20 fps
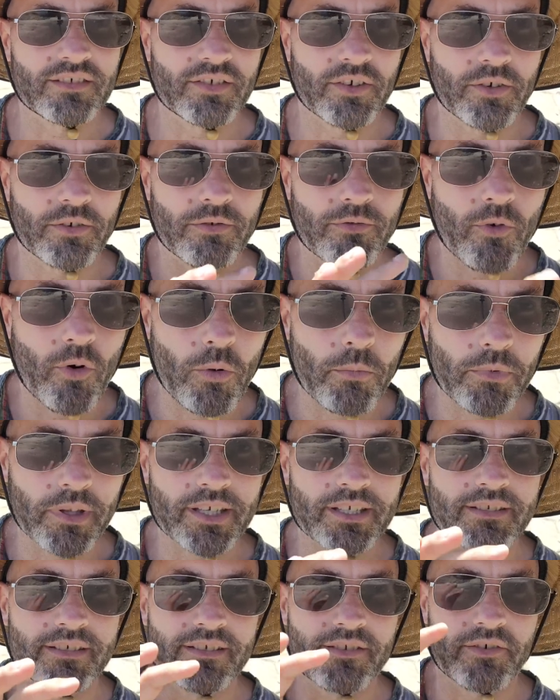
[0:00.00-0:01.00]
so
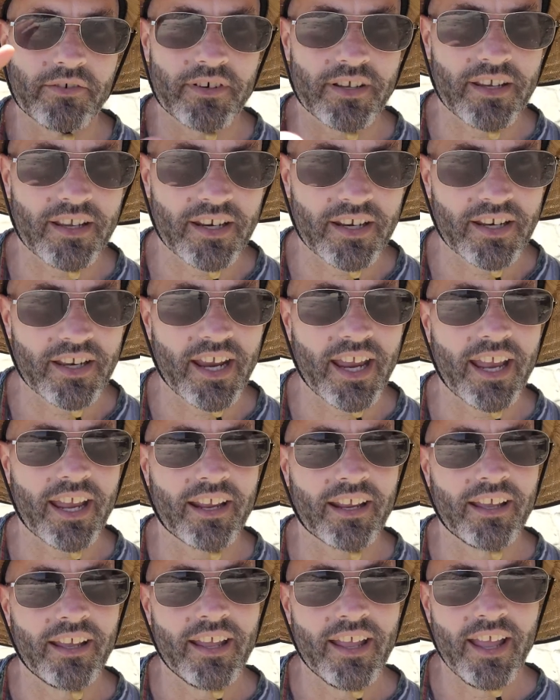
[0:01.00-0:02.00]
formless through to yin and
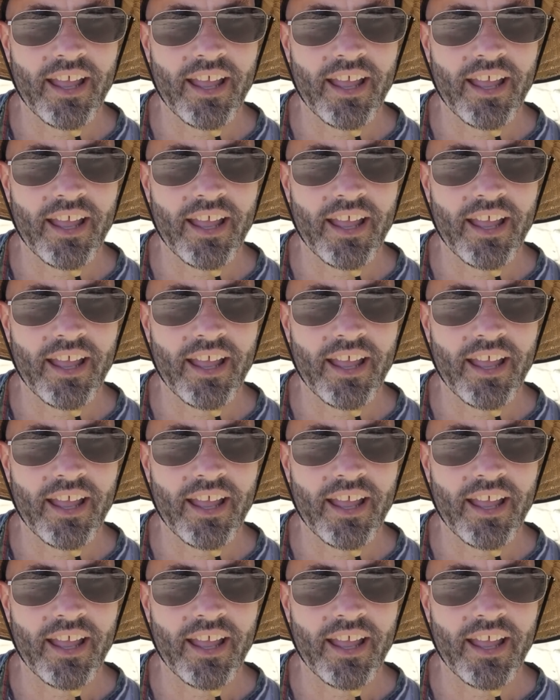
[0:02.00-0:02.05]
yang,